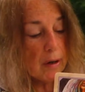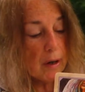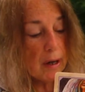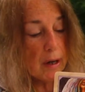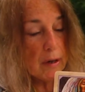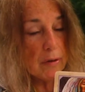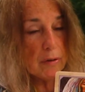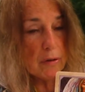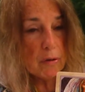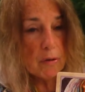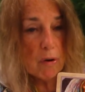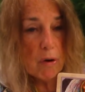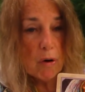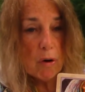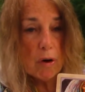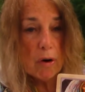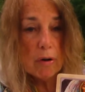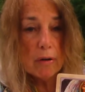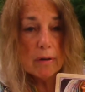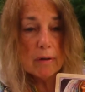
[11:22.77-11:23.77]
and her
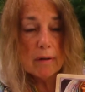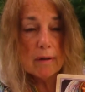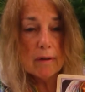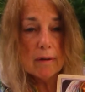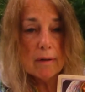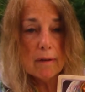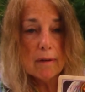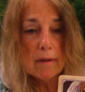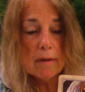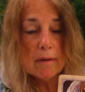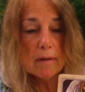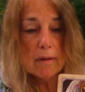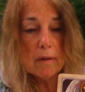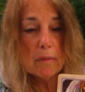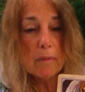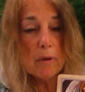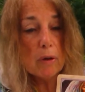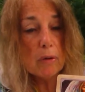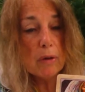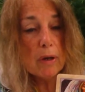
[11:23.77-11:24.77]
heart, the
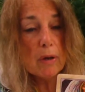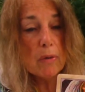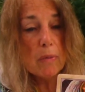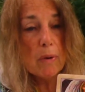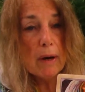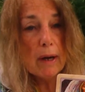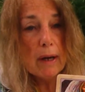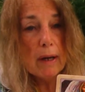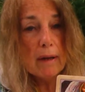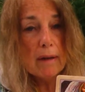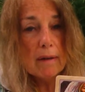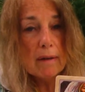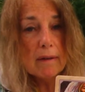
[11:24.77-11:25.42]
Milky Way.